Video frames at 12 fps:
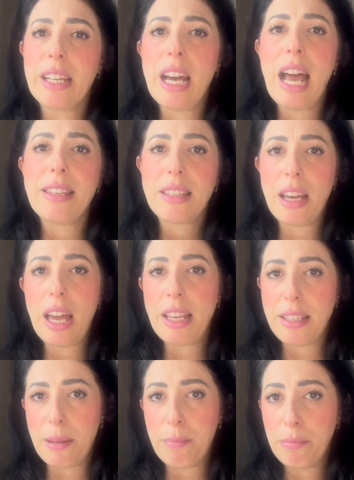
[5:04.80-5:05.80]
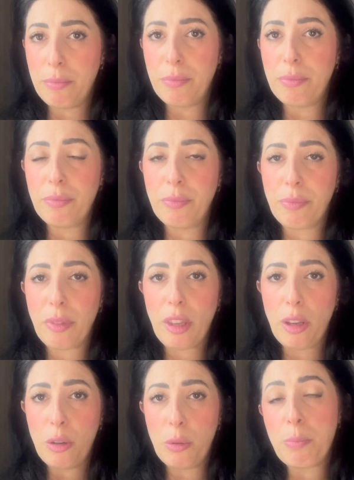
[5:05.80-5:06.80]
as a
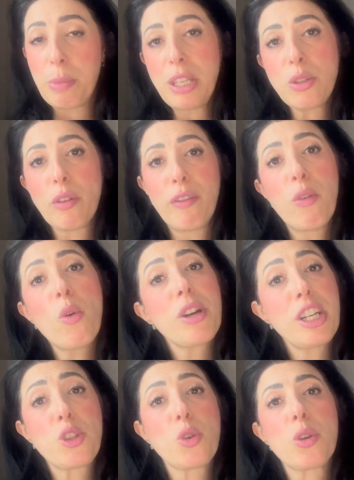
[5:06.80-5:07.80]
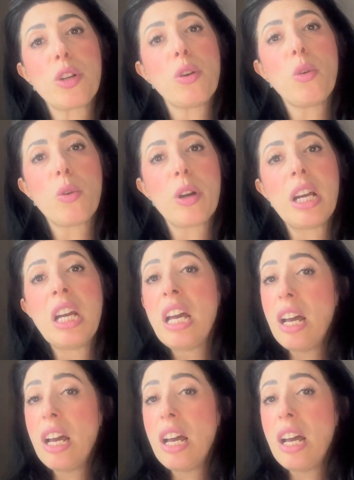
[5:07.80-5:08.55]
piece of furniture, or